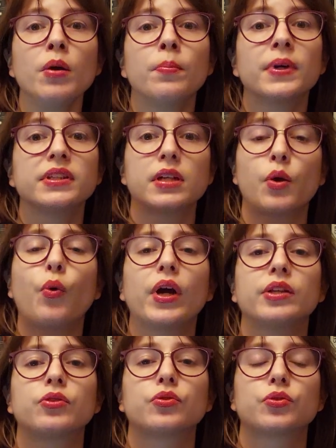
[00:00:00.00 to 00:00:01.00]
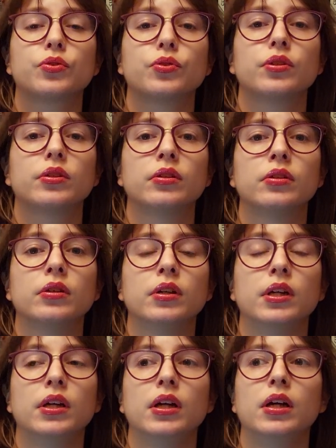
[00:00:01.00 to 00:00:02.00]
but they went to the
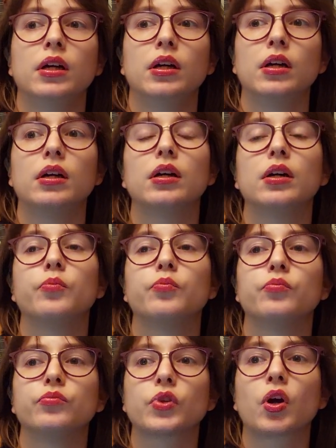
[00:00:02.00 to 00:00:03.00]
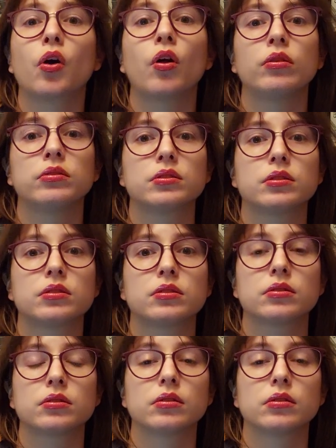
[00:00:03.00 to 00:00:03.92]
um, calls